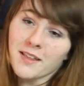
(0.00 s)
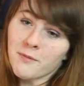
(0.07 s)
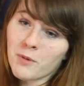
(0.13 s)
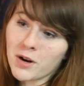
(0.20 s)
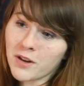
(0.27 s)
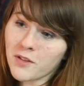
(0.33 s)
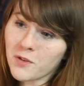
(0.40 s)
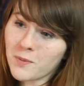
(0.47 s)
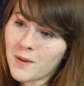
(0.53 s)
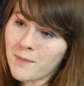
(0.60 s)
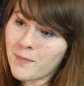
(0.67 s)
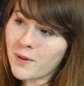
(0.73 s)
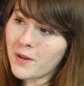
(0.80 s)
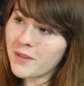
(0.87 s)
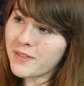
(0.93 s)
one of those
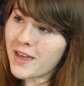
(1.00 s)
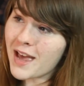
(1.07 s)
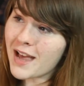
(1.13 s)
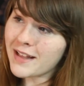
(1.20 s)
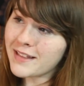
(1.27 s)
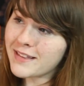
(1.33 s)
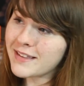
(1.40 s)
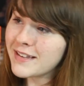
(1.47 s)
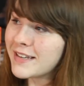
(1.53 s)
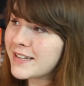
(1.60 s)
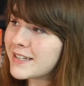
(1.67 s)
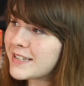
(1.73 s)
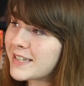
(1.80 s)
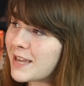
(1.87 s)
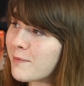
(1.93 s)
people that
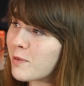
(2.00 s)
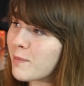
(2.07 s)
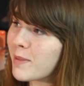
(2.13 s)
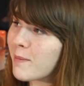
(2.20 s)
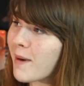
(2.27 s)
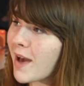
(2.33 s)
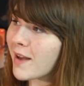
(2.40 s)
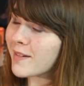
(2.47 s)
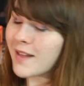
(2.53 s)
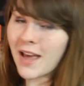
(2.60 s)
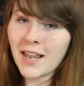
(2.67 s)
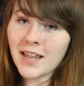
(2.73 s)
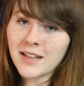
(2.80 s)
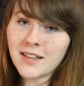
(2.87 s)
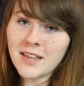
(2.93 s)
keeps them in the box.
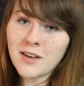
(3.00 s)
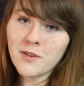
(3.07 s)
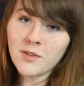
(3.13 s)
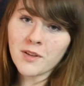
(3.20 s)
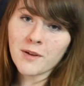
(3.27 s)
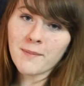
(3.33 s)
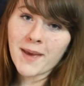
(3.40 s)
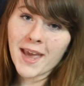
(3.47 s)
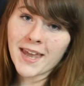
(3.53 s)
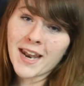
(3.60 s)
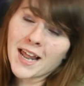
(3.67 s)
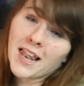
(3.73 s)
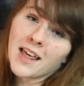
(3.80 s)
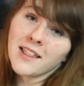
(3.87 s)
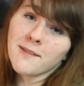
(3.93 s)
I like to use them and
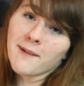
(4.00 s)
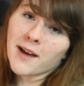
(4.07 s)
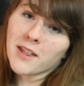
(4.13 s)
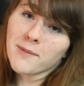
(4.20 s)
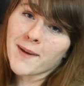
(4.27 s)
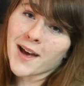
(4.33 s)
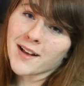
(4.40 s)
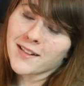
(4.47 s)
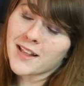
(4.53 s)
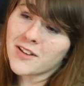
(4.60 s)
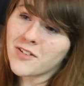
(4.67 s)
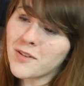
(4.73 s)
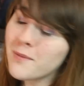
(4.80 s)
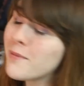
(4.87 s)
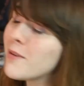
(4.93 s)
I like them out of the box. That's